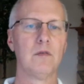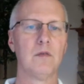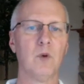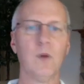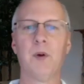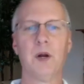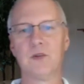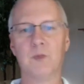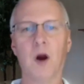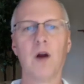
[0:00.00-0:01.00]
we're pretty
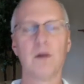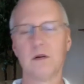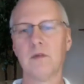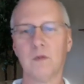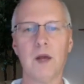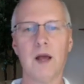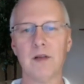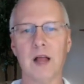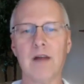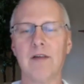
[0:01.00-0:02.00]
smart. We have
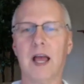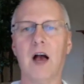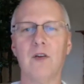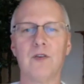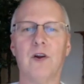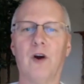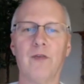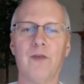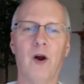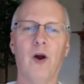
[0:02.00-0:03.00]
a lot of accountants in our
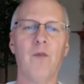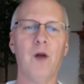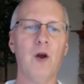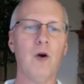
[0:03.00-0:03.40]
firm.